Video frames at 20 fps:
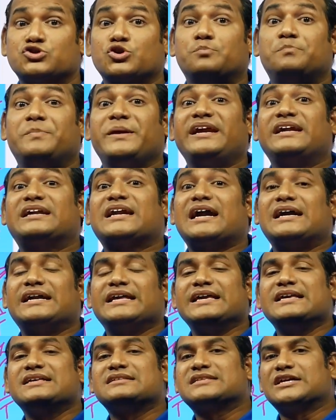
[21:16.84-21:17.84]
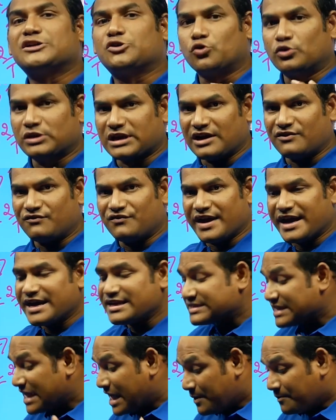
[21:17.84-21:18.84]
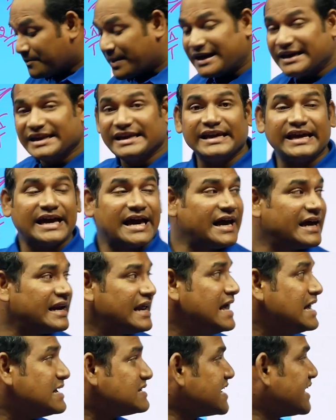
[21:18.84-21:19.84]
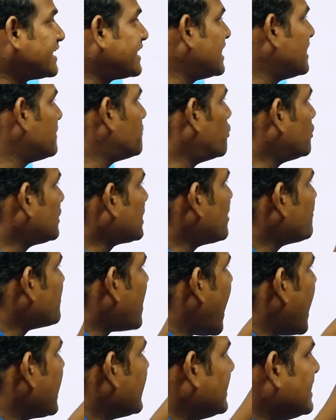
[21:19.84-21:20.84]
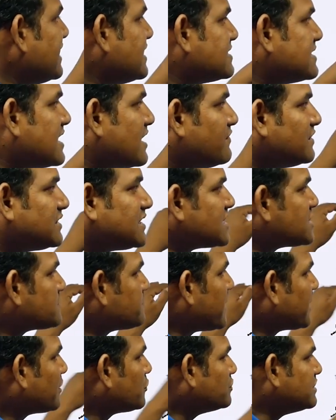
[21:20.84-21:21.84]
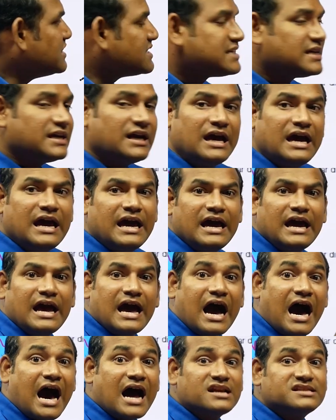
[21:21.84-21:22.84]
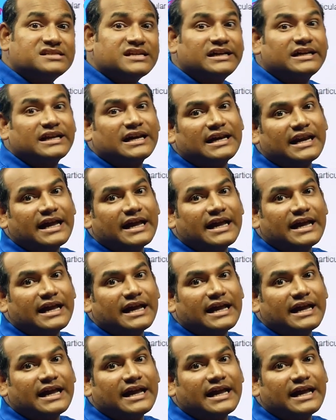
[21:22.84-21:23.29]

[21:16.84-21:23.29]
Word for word: So beta D is the total phase, but here certain amount of angle is there with respect to this uh, horizontal